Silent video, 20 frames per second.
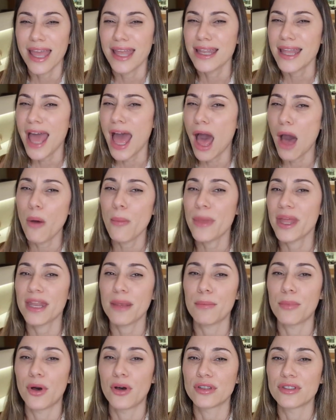And how
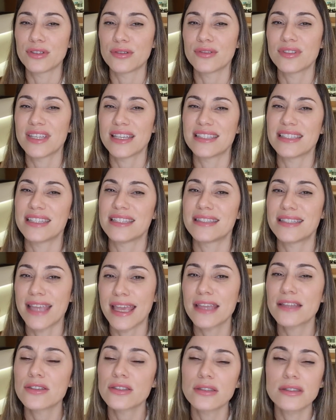many bottles does it
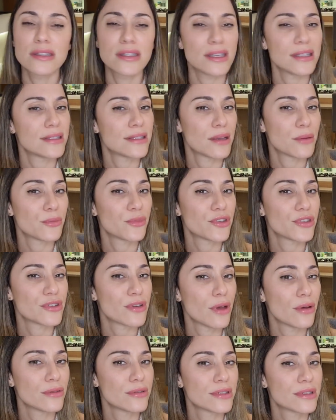take to see some
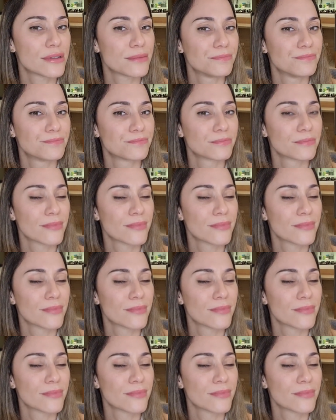results?